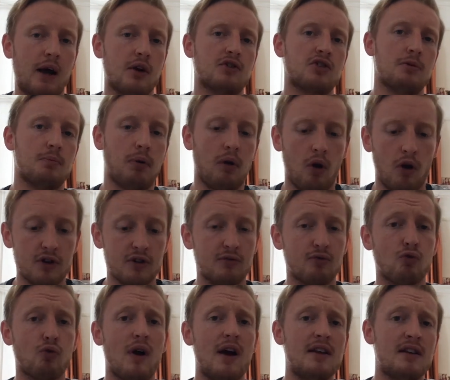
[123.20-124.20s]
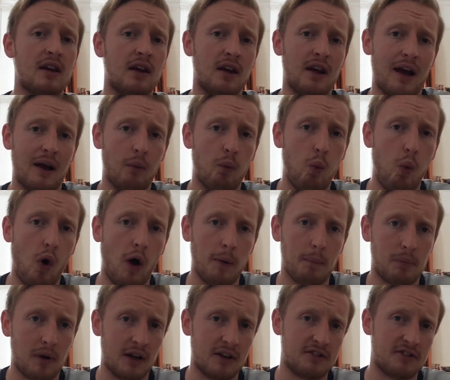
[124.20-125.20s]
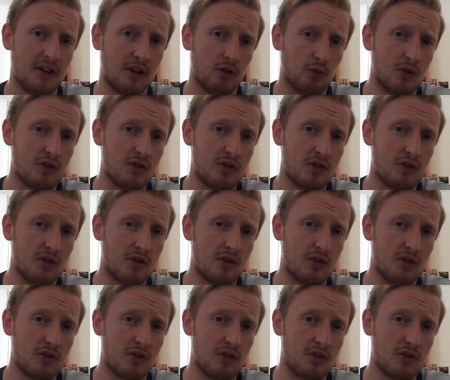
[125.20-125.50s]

our supplies of red and white blood cells,